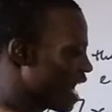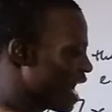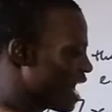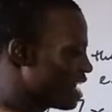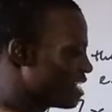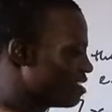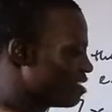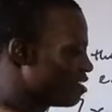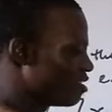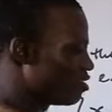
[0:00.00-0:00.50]

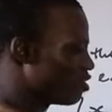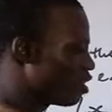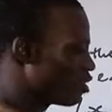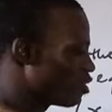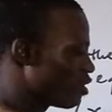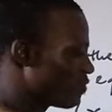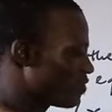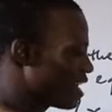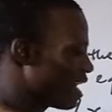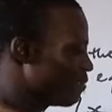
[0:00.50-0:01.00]
and
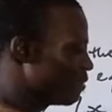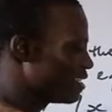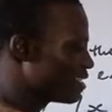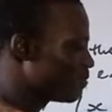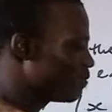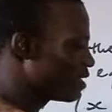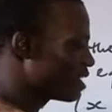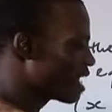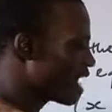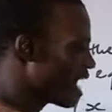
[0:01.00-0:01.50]
none of them
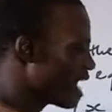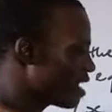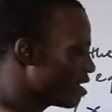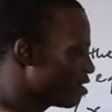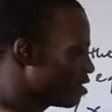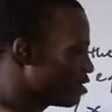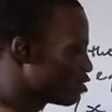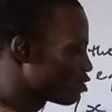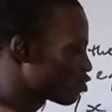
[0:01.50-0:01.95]
is bigger.